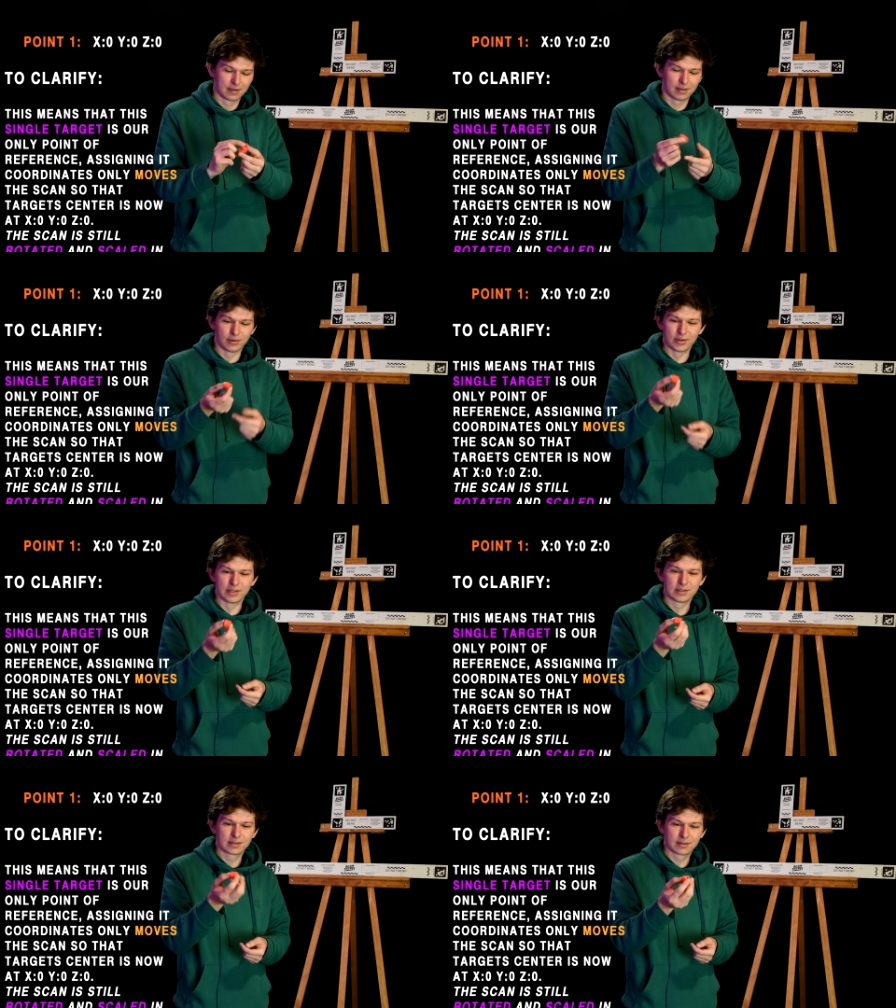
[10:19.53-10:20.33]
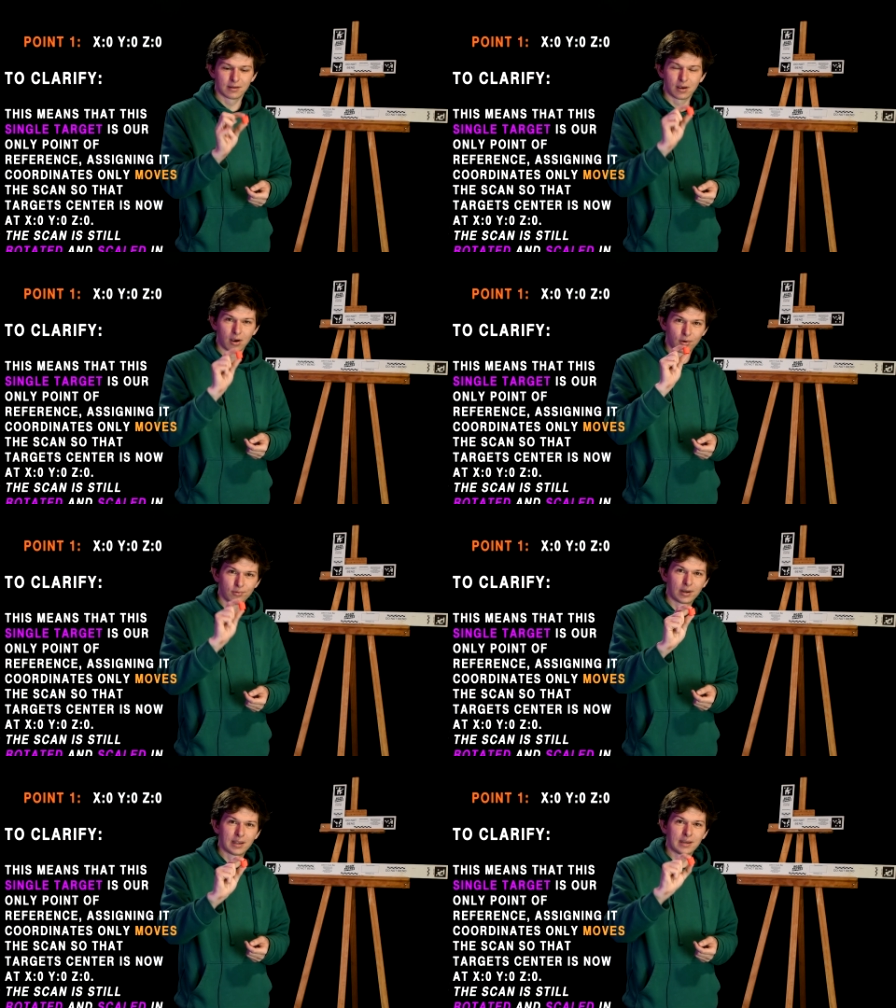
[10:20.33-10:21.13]
There is
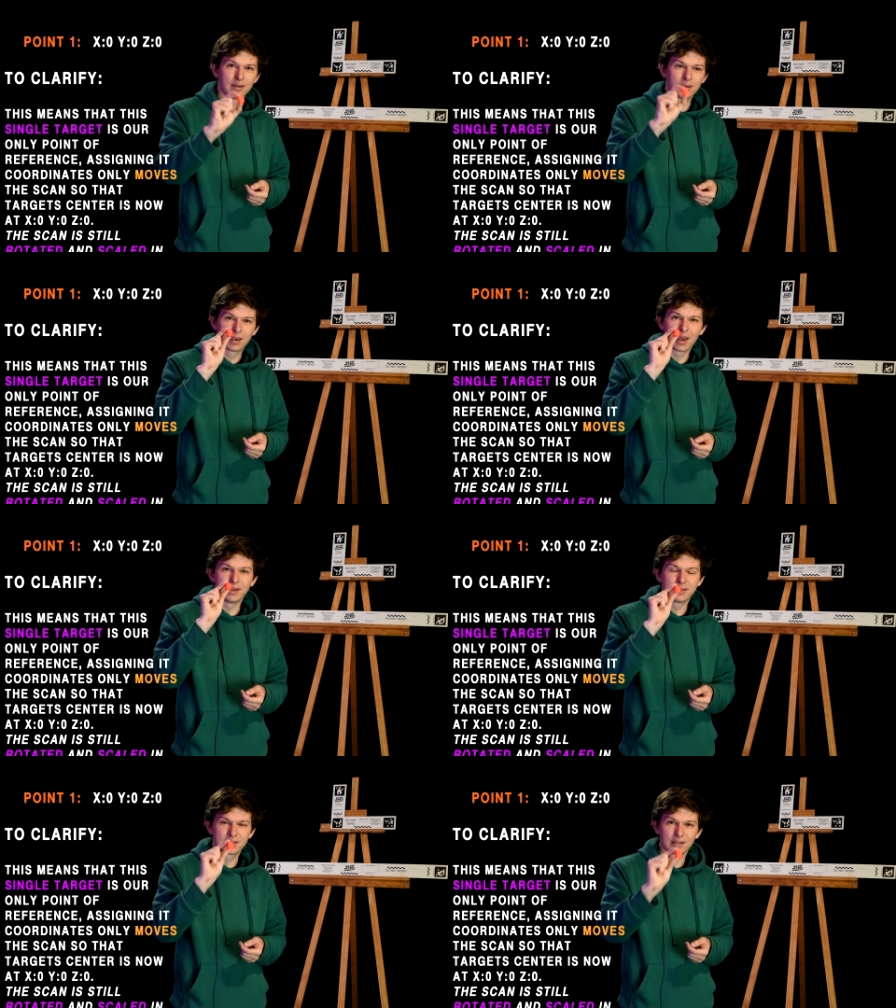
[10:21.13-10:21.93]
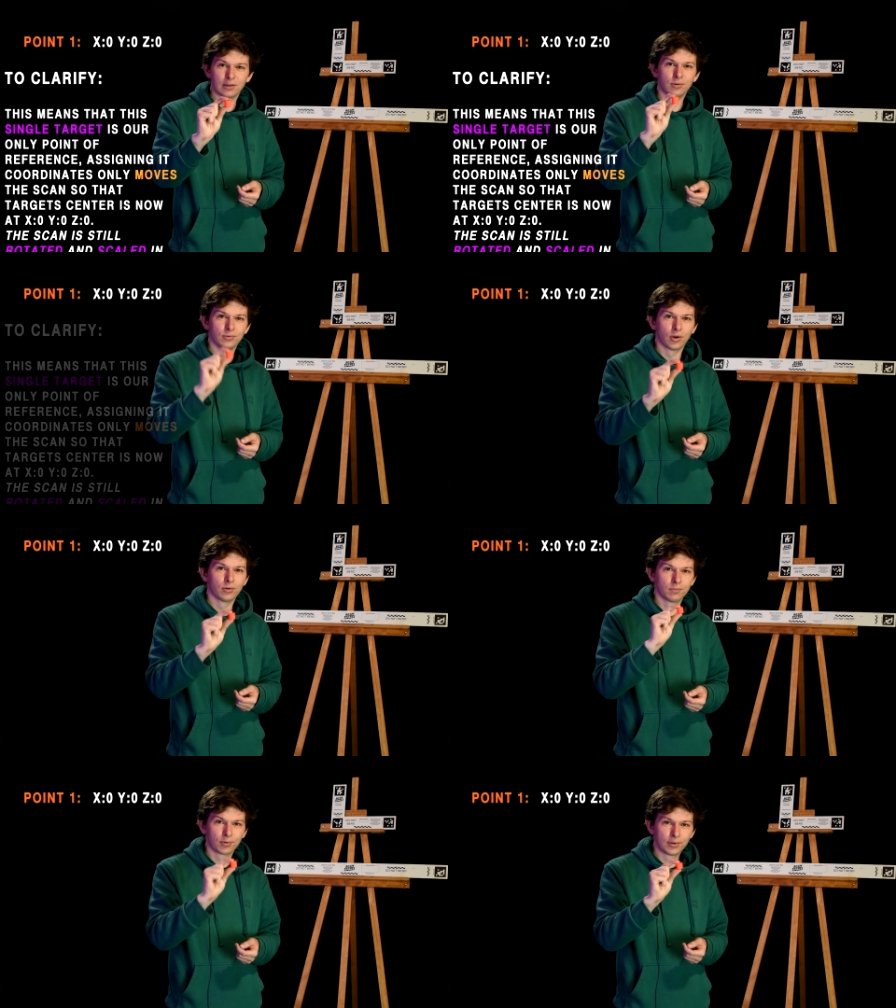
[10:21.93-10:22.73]
only a single
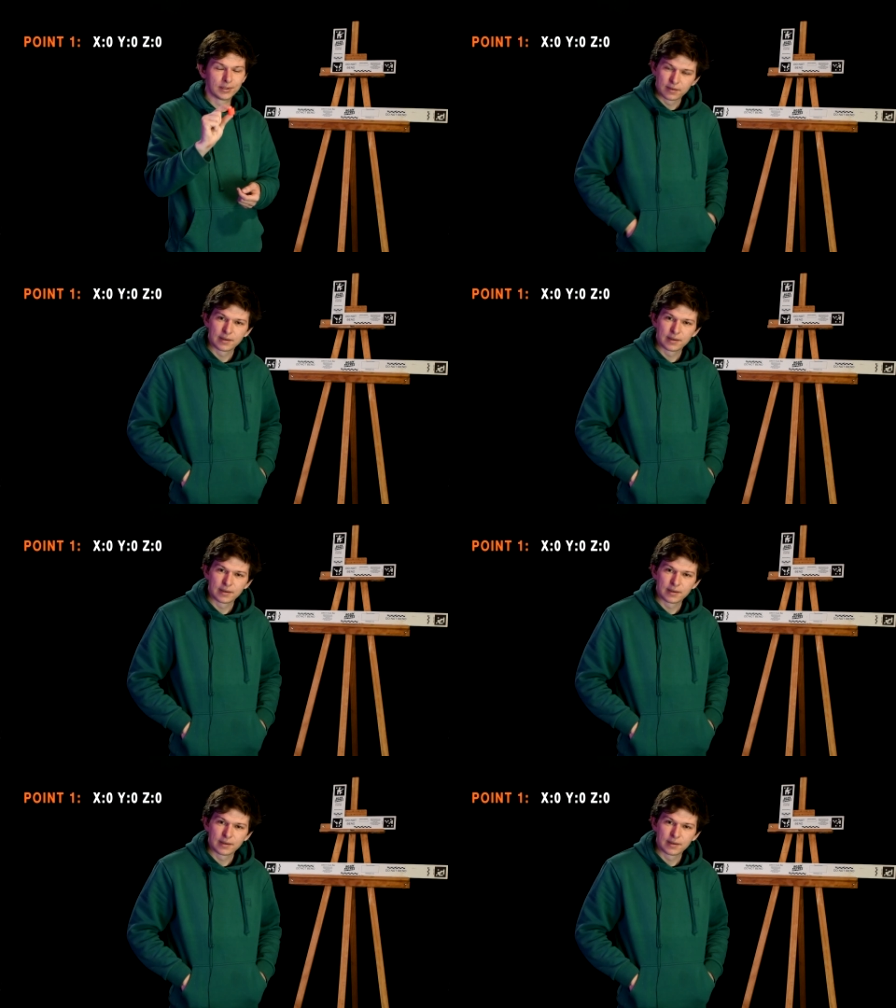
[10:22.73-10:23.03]
known point.